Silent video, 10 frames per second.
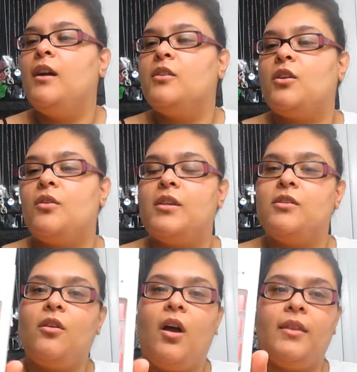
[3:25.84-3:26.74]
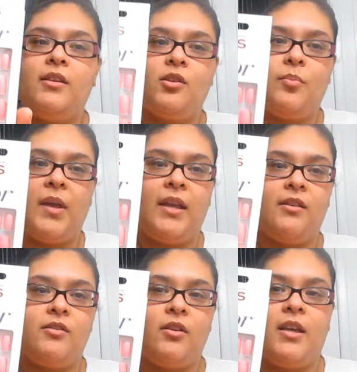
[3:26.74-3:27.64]
So these are on. These are pink.
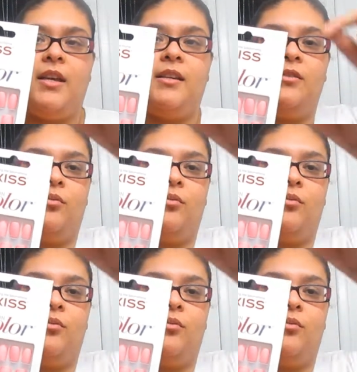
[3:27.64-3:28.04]
These are Kiss,